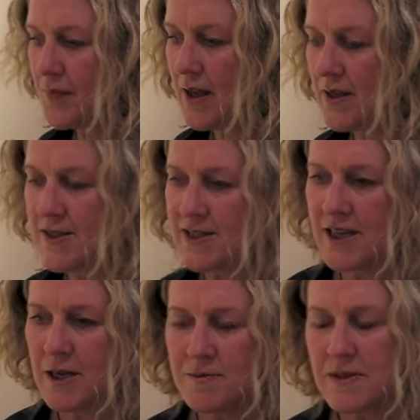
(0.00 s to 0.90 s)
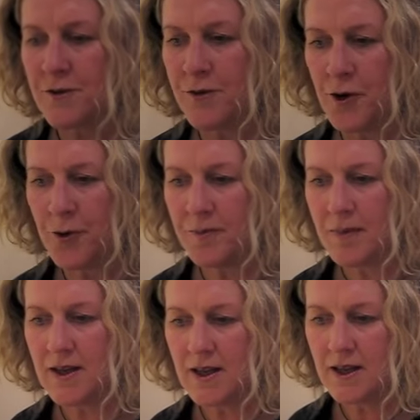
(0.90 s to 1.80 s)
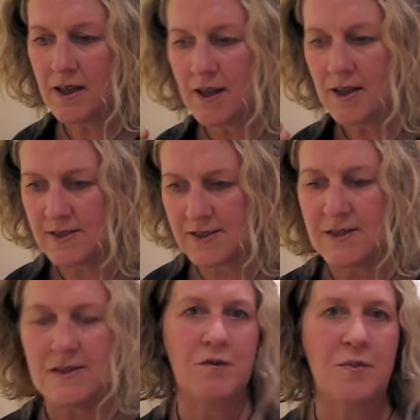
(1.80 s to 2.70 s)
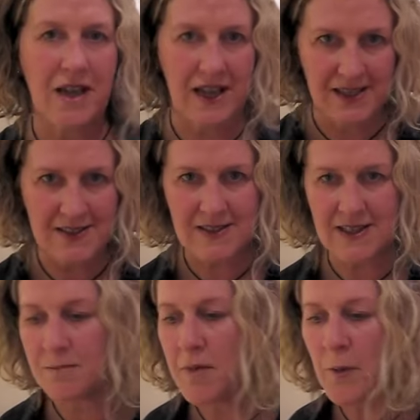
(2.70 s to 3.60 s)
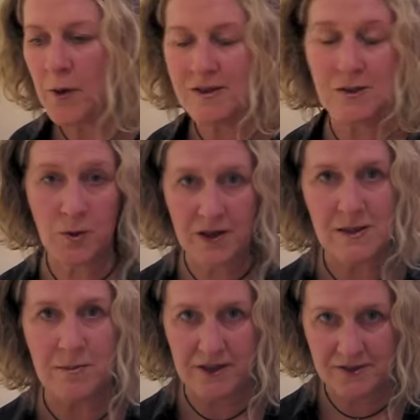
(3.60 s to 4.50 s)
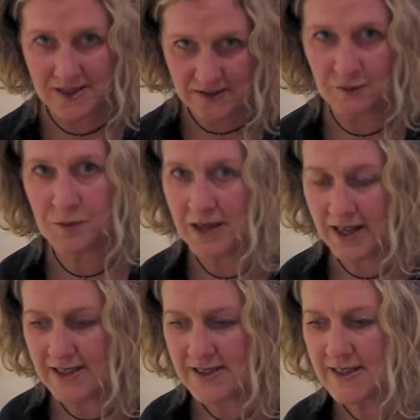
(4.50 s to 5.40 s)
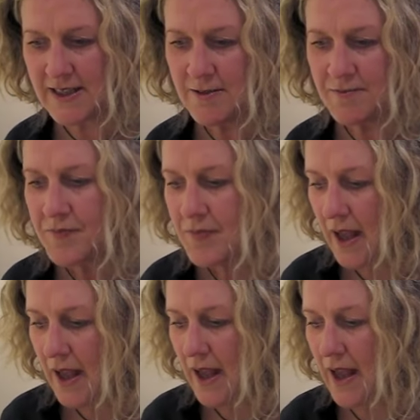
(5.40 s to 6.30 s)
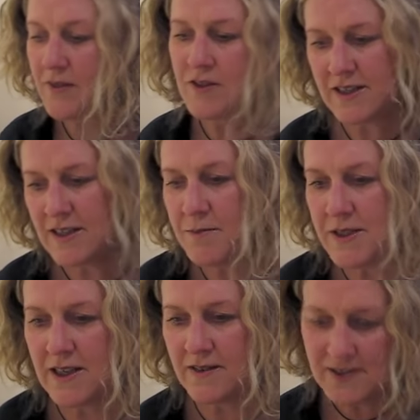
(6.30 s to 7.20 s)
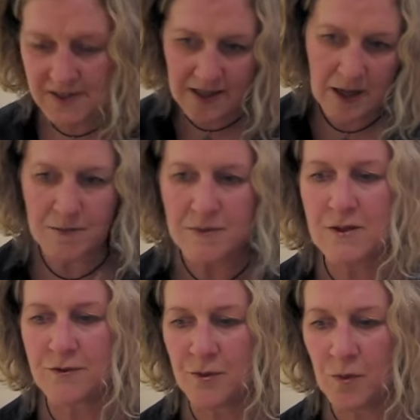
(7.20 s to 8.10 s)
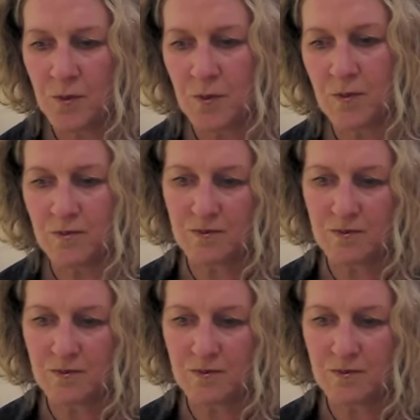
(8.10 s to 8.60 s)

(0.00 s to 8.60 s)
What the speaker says: it stems from a sense of place, and my work is always about a sense of place. And this in particular, this comes from,